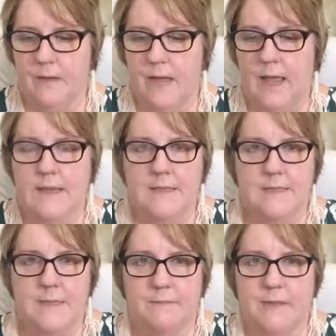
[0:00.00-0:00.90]
And it's
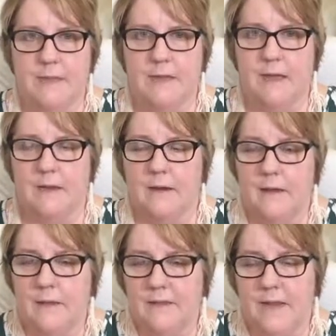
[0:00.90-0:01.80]
something that
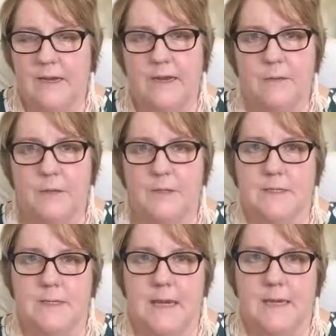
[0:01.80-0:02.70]
inner
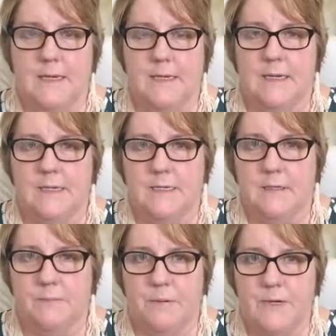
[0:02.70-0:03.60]
personality is
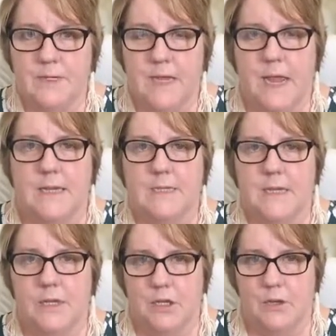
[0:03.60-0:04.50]

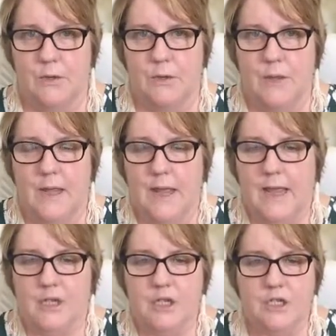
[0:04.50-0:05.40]
protecting you.
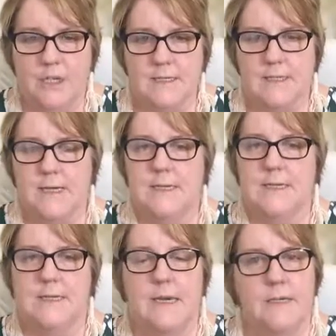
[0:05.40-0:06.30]
And you just need to
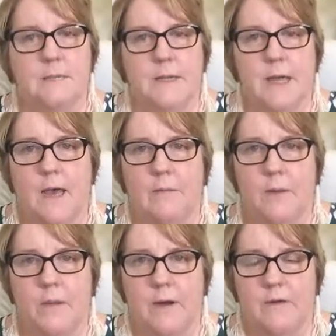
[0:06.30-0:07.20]
start to become
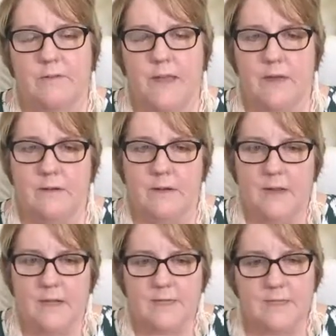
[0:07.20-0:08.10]
aware of that.
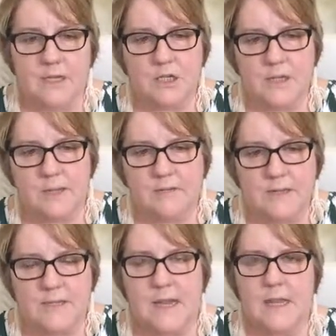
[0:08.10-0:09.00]
Essentially, if
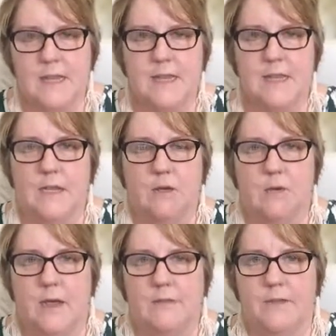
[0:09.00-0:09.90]
there's anything in your
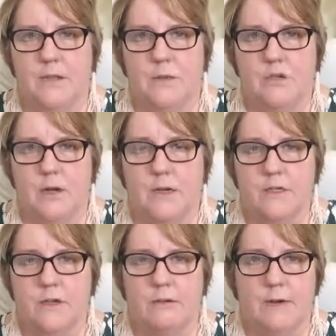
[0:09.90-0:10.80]
life that you're trying
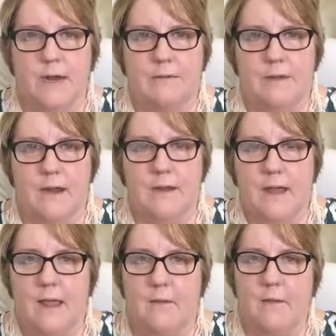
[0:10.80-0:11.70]
to create right
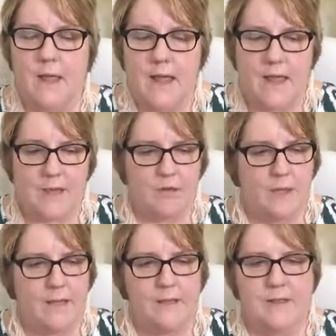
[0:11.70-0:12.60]
now, and you're
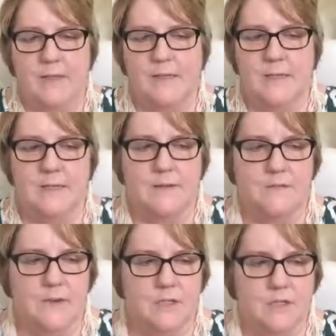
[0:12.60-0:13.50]
having that sense of
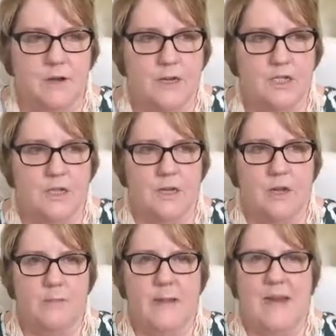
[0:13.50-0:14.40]
frustration that
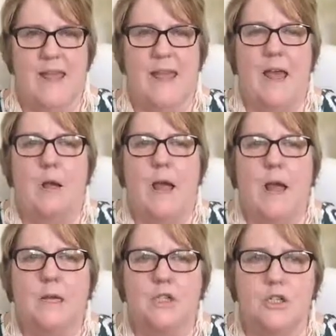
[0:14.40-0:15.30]
no matter how
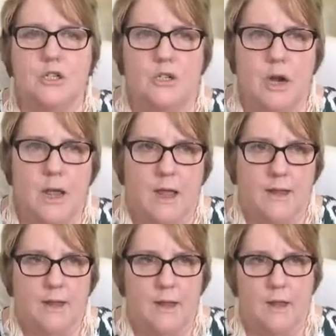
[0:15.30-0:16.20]
hard you
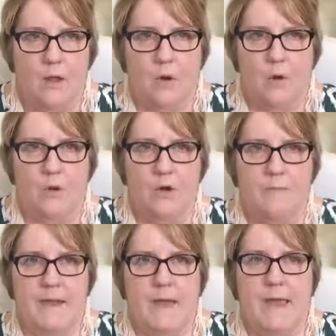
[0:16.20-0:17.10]
try, or no
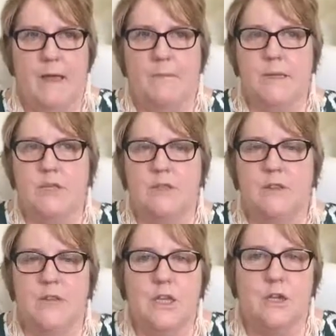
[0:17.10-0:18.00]
matter how much you
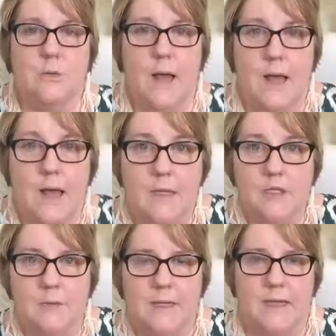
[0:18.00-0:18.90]
think you are
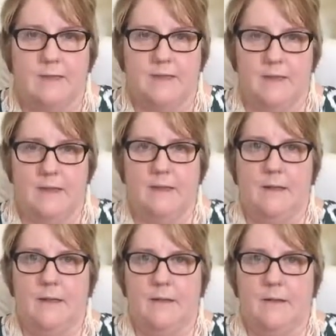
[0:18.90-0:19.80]
doing that thing,
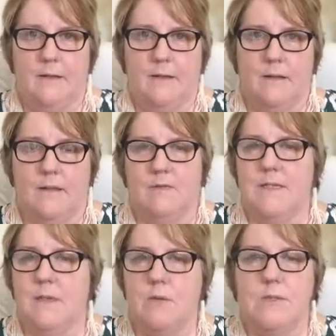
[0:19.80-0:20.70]
the
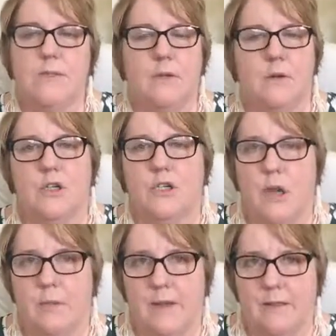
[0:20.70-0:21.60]
results are not
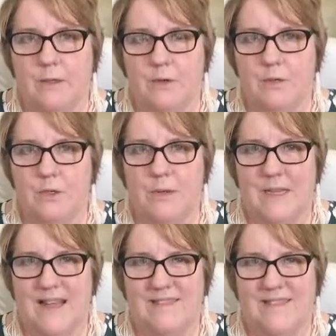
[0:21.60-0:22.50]
showing that you're doing
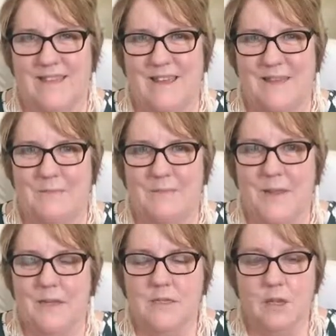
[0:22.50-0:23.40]
that thing.
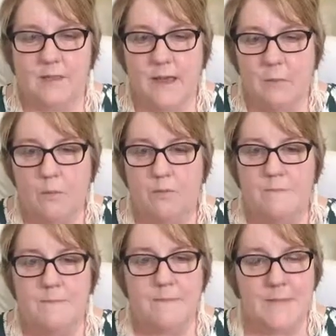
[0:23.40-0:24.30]
So that would
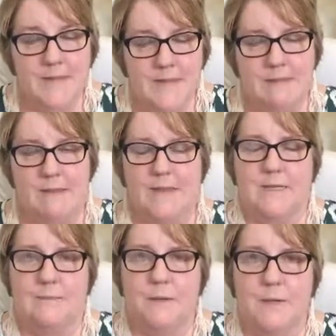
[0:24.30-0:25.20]
mean that there's
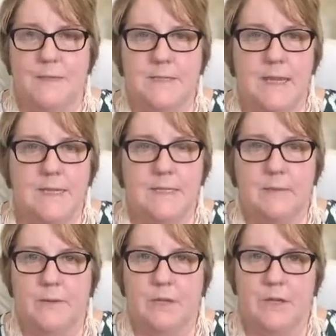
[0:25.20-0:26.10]
a personality
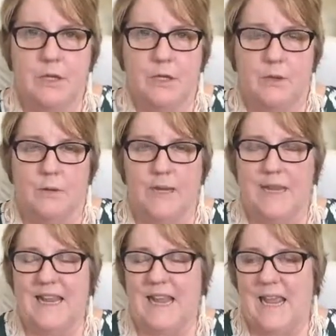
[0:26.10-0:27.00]
within you, an
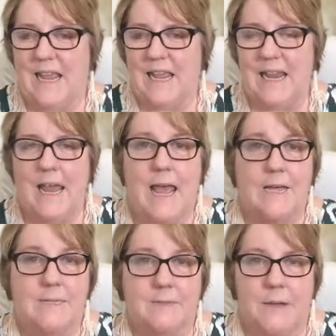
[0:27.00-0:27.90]
inner
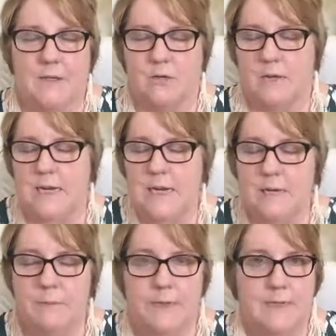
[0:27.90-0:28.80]
aspect or an inner
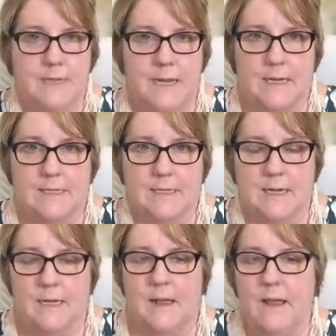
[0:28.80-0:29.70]

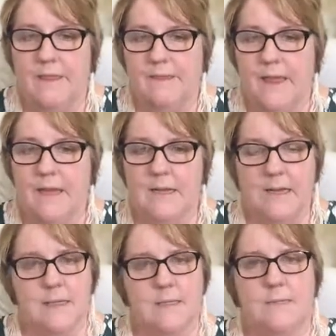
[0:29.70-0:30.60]
personality that
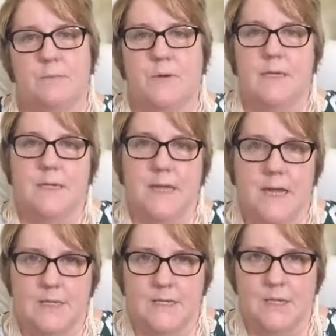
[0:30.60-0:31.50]
is
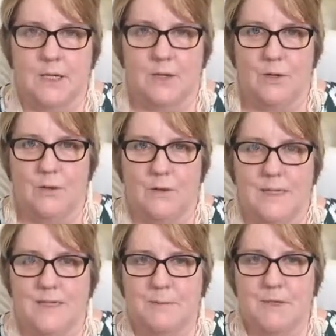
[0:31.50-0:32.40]
protecting you.
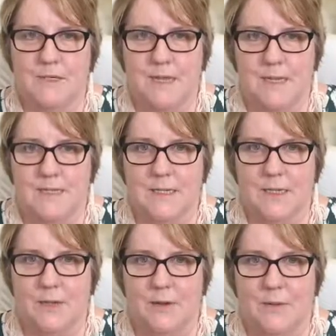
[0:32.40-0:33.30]
It's protecting
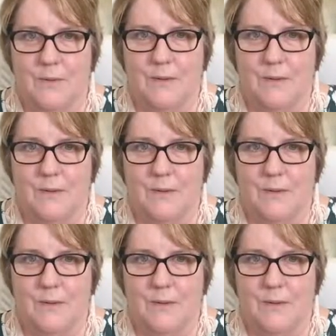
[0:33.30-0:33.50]
you.